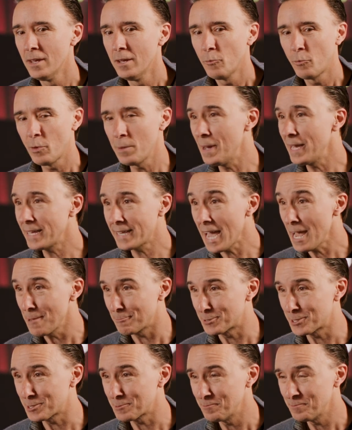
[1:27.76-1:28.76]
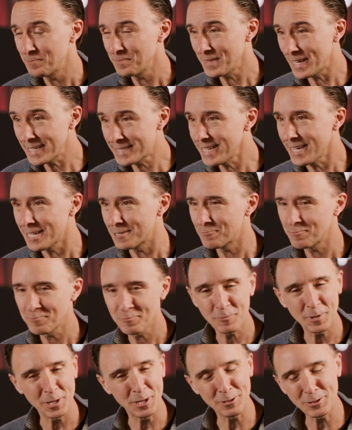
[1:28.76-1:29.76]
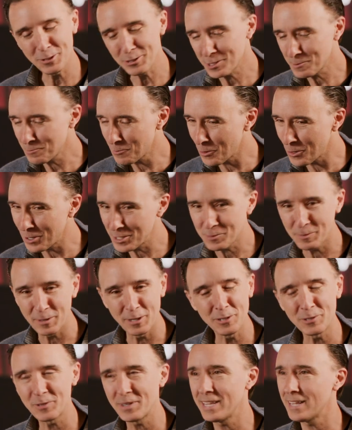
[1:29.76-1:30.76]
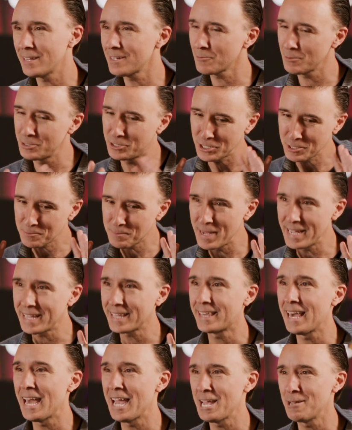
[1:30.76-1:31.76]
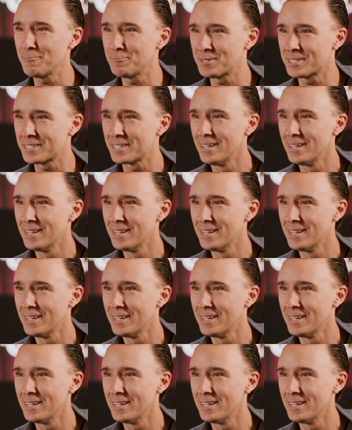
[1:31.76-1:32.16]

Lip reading: we make games. That's it. We don't do sports. We don't do anything. We just make games,